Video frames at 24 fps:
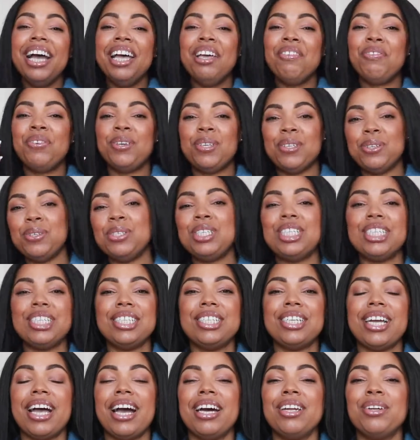if you're new to
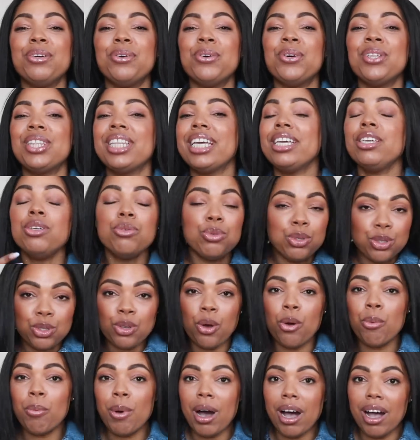the channel, thank you
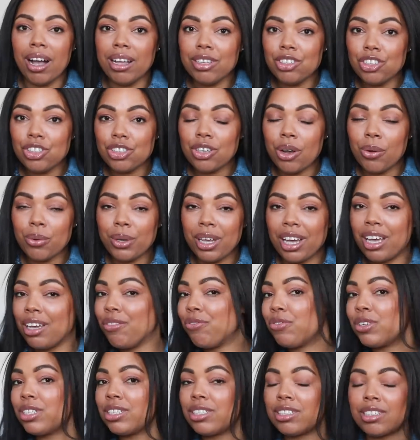so much,
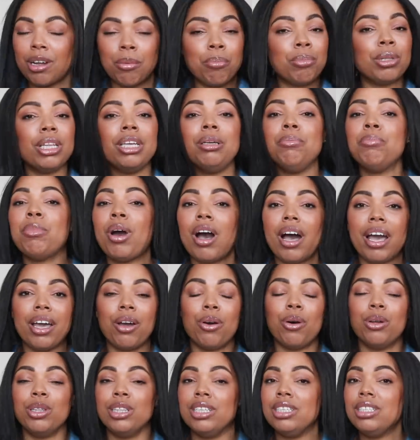okay, for stumbling
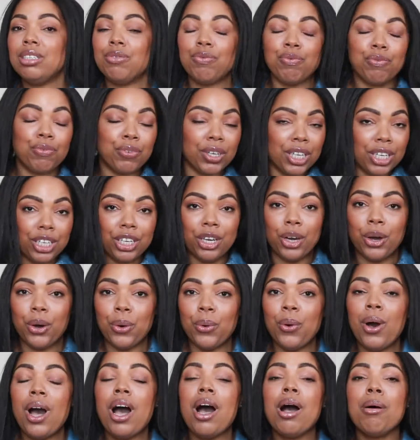by on this
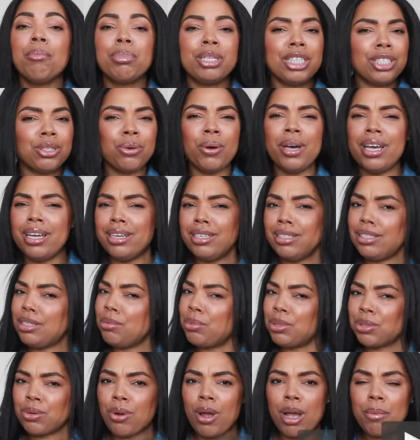video. Please go ahead and
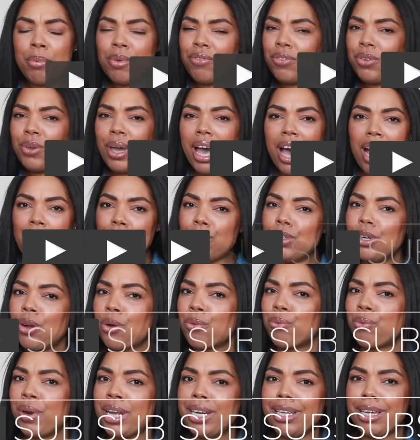subscribe if you haven't
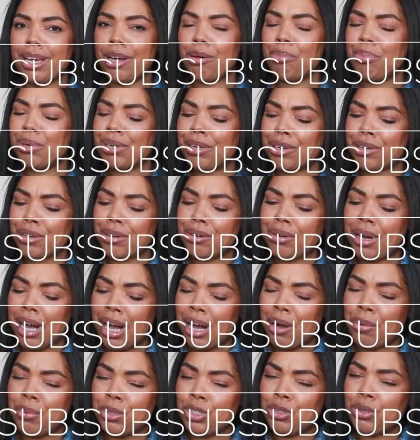already. Help a girl
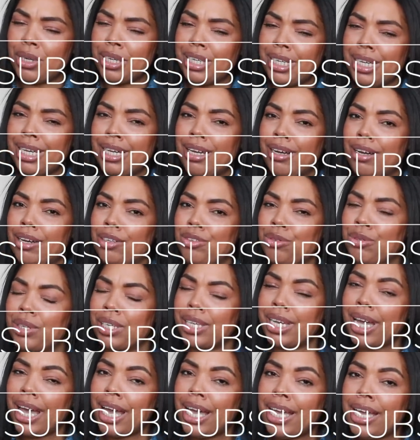out. We're trying to hit
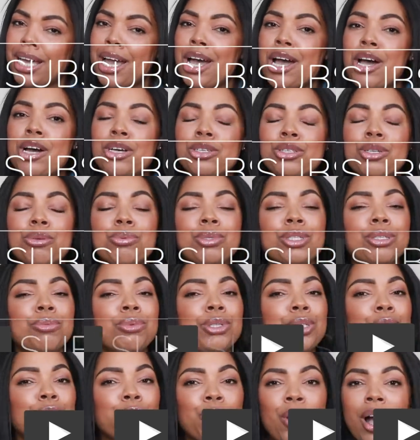100k, so
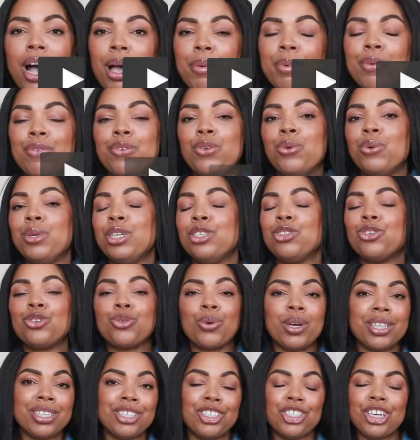subscribe if you
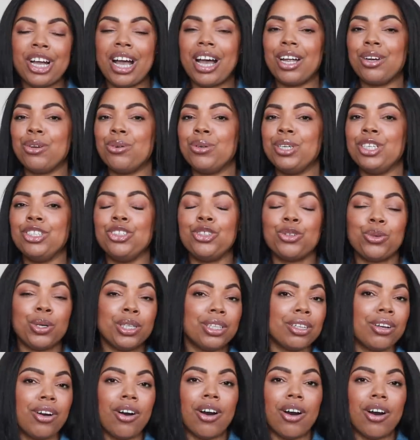enjoy the channel, enjoy the